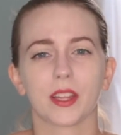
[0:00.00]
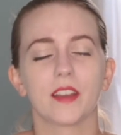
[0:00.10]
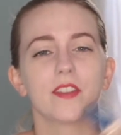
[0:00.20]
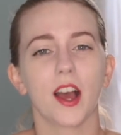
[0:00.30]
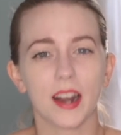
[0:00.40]

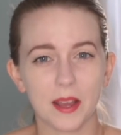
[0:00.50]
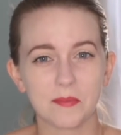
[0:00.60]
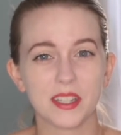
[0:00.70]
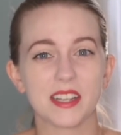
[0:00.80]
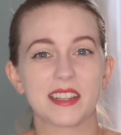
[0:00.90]
if not
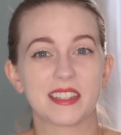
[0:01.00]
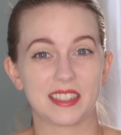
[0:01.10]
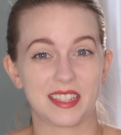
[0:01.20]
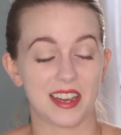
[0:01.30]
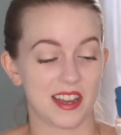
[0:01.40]
empty, it is
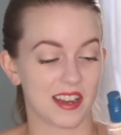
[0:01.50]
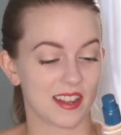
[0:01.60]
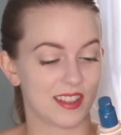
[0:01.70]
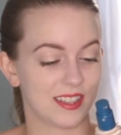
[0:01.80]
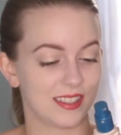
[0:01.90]

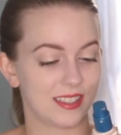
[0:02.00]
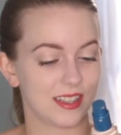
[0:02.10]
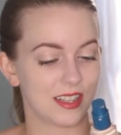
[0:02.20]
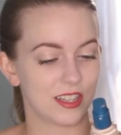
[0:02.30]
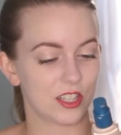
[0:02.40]
done. This is
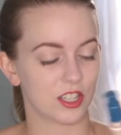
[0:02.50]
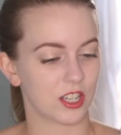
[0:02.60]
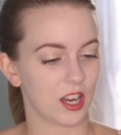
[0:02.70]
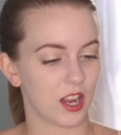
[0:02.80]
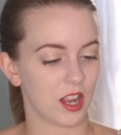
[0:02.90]
in the
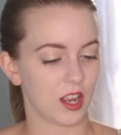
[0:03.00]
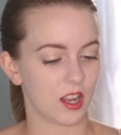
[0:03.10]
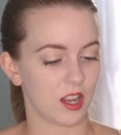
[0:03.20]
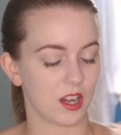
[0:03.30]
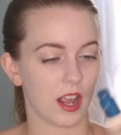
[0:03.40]

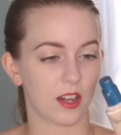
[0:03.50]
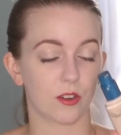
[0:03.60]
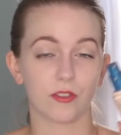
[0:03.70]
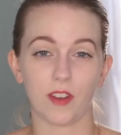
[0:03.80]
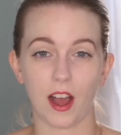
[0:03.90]
shade
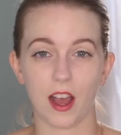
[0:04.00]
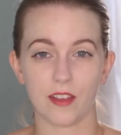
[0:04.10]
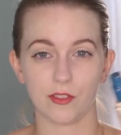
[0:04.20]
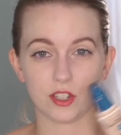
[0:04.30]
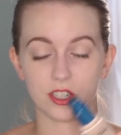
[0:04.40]

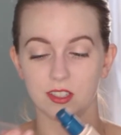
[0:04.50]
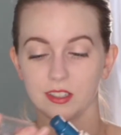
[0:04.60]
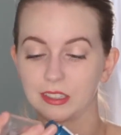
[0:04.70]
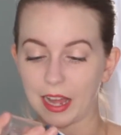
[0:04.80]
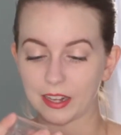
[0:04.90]
805, which is the
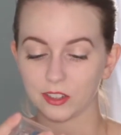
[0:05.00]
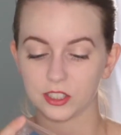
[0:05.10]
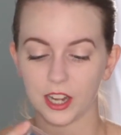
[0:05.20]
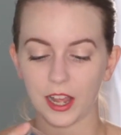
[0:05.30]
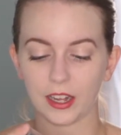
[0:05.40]
lighter
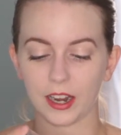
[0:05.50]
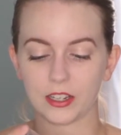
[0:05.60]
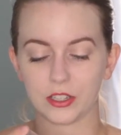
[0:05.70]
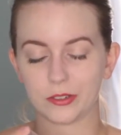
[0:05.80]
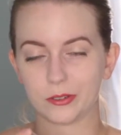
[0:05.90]
shade. I
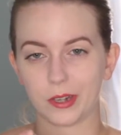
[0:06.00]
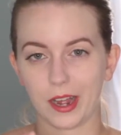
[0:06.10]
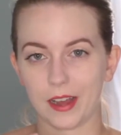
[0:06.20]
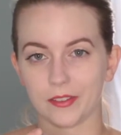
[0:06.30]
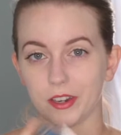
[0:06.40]
do
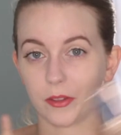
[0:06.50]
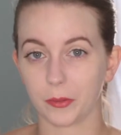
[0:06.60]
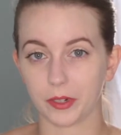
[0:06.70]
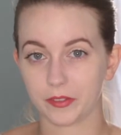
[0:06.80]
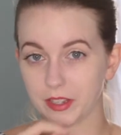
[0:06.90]
have another
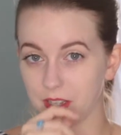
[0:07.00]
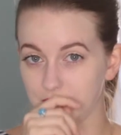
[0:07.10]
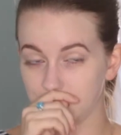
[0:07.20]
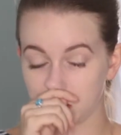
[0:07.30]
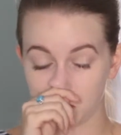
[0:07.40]
one of
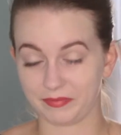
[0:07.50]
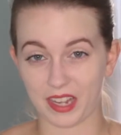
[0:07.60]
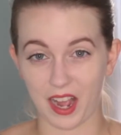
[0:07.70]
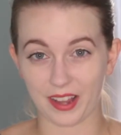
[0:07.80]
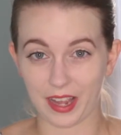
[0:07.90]
these.
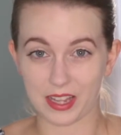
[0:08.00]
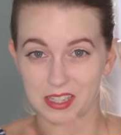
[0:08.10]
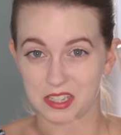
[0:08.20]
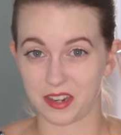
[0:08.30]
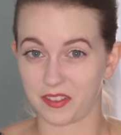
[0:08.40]
Yeah, I like
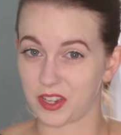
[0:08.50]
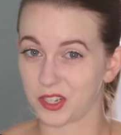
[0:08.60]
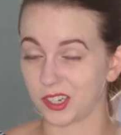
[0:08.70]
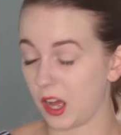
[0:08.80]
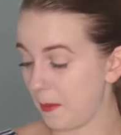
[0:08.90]
this stuff. I
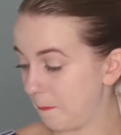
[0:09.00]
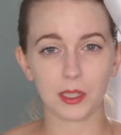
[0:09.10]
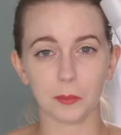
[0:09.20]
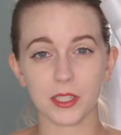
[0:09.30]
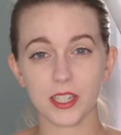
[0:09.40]
use it a lot.
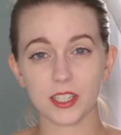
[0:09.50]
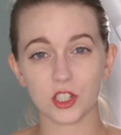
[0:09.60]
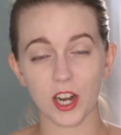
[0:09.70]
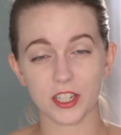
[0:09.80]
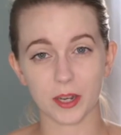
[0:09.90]
Batiste
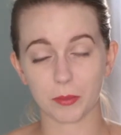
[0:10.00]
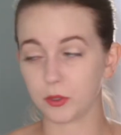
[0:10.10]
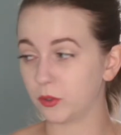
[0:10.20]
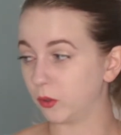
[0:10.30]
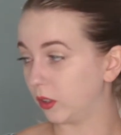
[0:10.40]
Dry
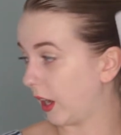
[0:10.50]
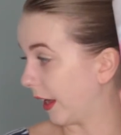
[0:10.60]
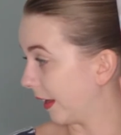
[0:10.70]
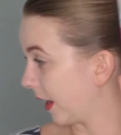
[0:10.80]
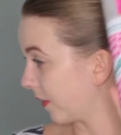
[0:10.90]
Shampoo.
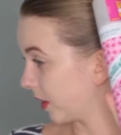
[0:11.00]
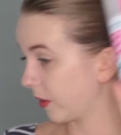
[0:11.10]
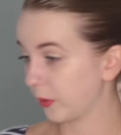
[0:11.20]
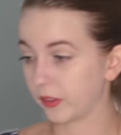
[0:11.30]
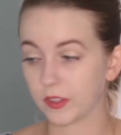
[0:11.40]
I have
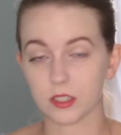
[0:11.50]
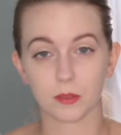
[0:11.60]
another one of these